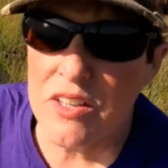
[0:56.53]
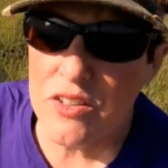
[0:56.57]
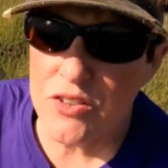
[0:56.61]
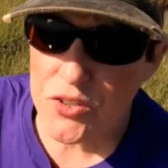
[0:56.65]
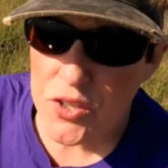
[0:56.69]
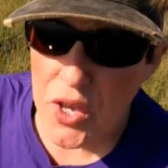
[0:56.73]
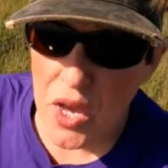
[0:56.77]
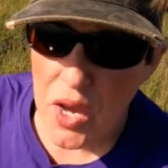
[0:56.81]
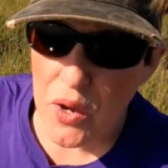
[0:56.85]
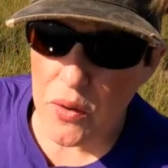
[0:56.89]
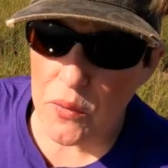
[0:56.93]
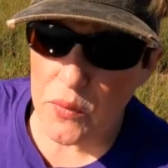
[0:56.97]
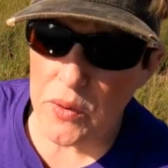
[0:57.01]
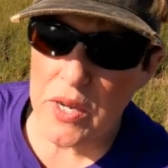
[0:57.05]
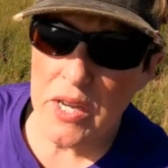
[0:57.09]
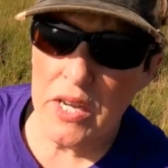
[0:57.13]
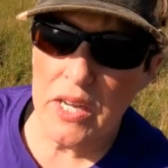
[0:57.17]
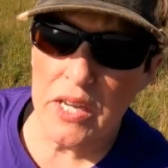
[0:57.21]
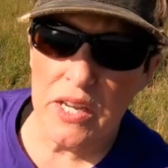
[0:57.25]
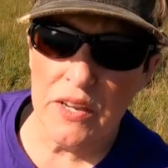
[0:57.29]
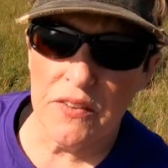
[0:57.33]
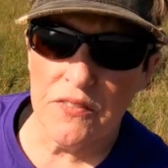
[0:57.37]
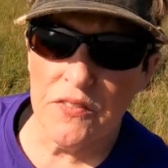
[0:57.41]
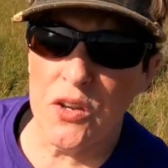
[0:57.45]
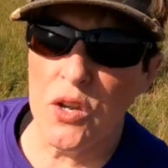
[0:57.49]
So,
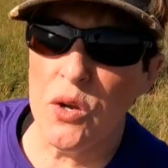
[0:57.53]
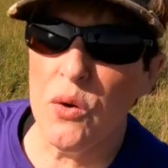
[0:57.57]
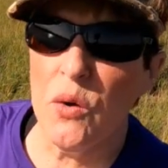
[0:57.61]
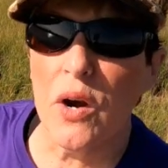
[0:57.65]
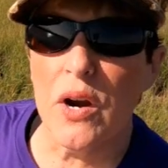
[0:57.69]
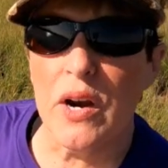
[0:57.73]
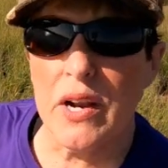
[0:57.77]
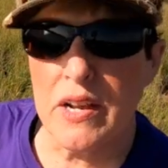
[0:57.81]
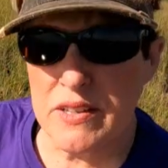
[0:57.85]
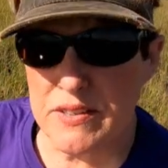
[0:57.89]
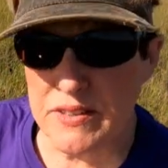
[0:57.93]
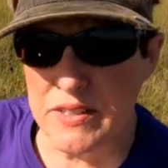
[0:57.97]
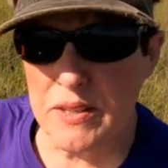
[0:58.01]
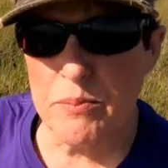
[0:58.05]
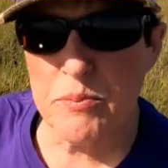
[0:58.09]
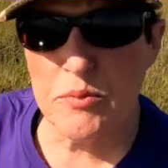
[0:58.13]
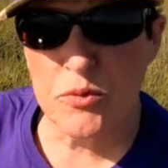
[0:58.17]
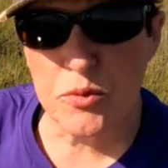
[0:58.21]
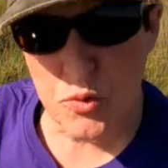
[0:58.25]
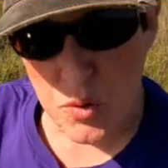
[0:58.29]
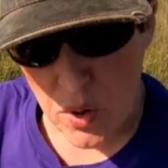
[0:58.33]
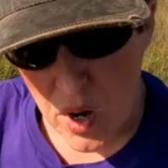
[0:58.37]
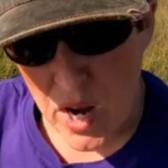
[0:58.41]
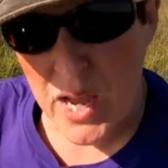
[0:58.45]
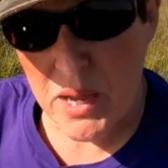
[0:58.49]
if you are a
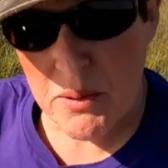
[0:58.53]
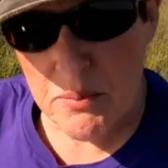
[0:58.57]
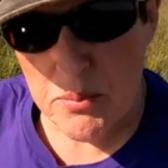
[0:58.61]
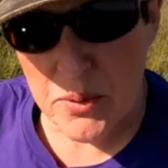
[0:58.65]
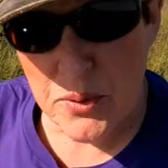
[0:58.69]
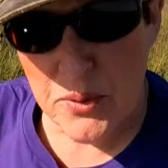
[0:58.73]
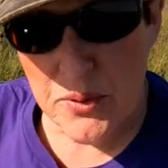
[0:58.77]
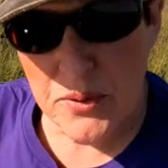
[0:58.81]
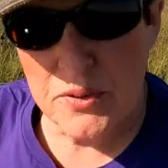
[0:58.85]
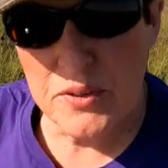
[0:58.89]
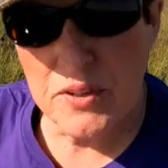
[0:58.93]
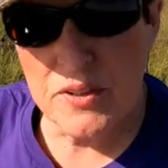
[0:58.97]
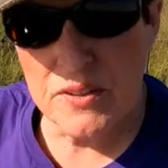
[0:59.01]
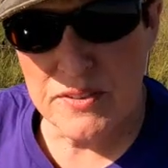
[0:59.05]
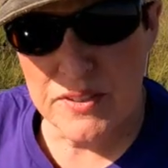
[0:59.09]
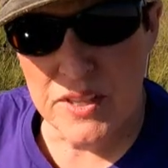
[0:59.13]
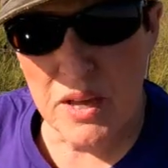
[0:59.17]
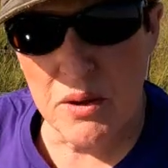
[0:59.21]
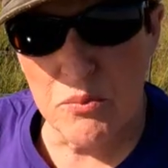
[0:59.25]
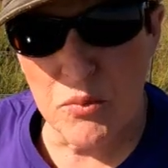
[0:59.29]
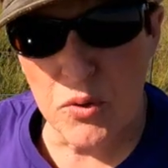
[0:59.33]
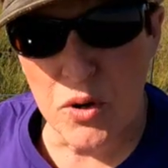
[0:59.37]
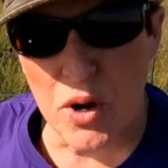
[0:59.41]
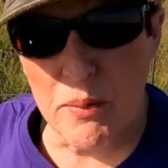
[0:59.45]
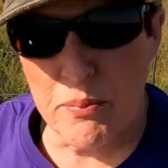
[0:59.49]
subscriber to
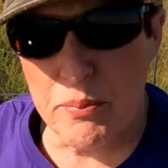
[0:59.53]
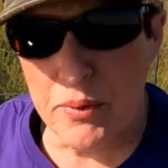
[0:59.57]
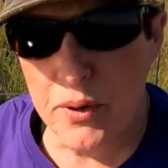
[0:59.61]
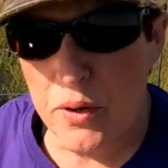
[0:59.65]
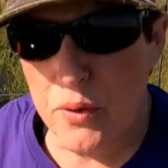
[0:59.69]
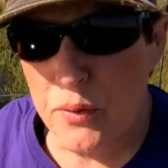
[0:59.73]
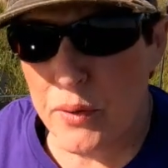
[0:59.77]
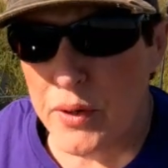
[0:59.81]
Somewhere Up a